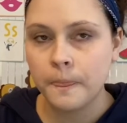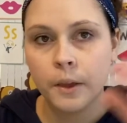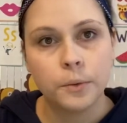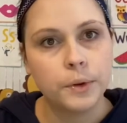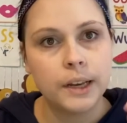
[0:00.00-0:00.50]

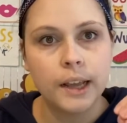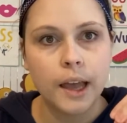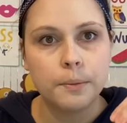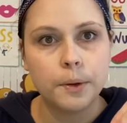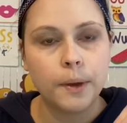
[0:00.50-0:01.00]
reading
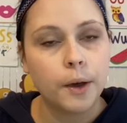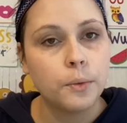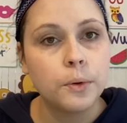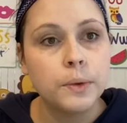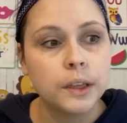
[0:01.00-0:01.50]
up about a
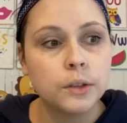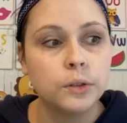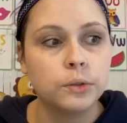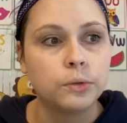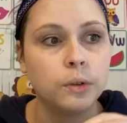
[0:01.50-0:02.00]
woman
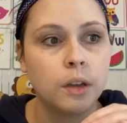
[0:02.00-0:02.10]
who